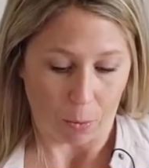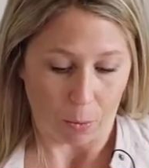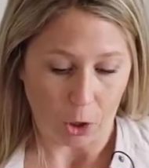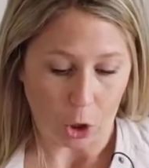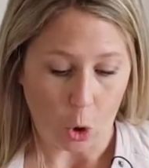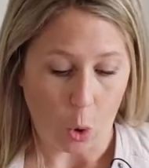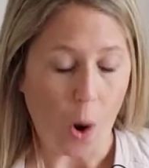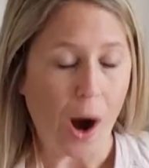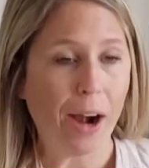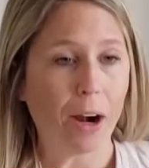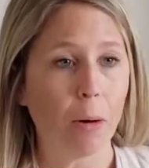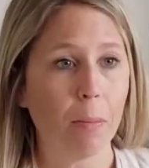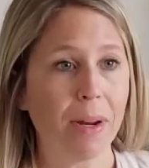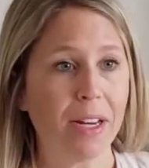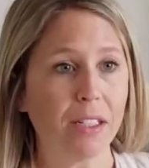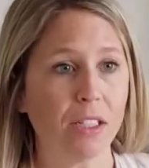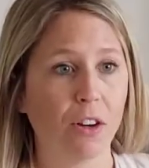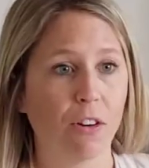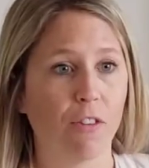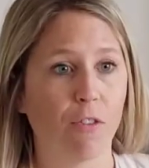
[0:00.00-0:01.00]

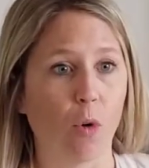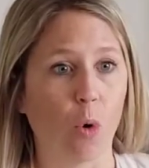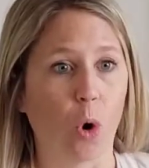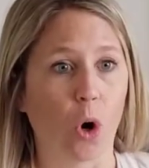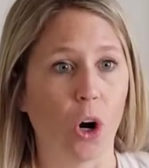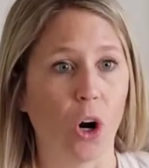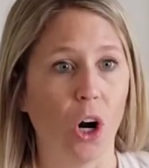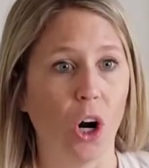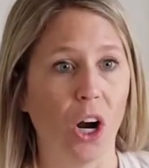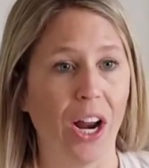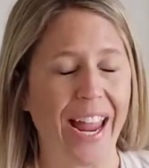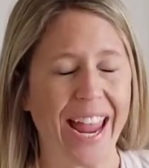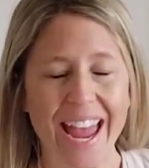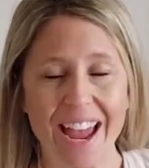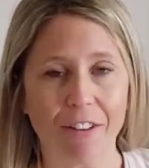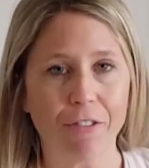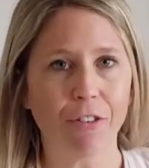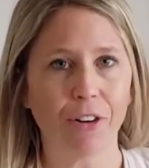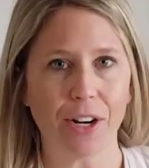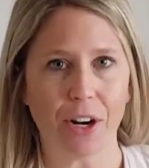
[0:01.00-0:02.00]
Requirement for
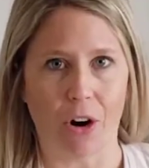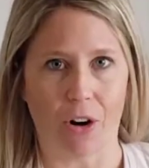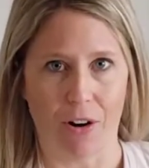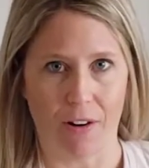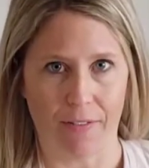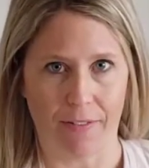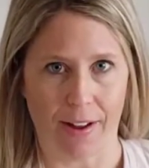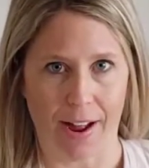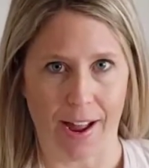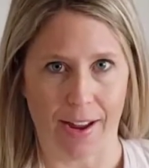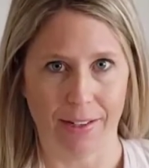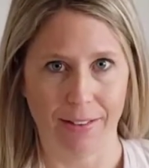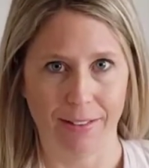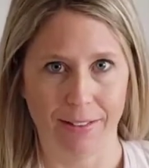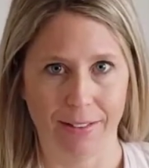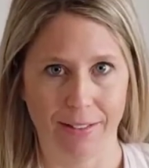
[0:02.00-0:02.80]
every RFI